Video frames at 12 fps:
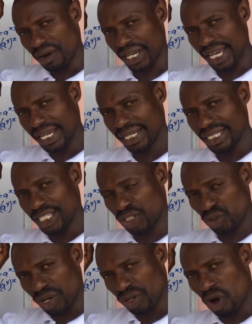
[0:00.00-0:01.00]
Okay?
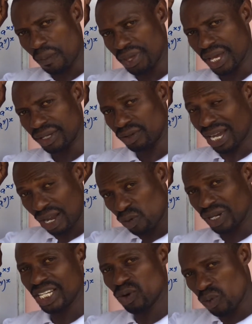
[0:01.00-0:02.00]
It's showing up here. You can
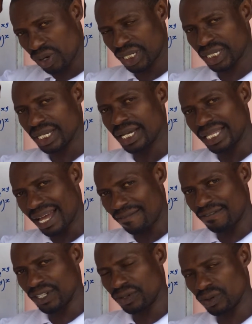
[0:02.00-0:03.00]
probably watch
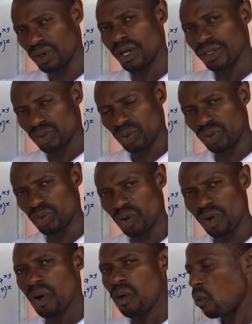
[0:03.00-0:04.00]
that video to
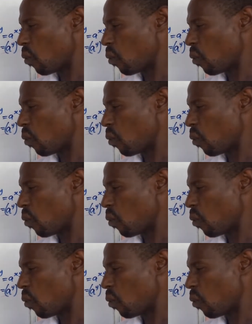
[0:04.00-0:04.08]
know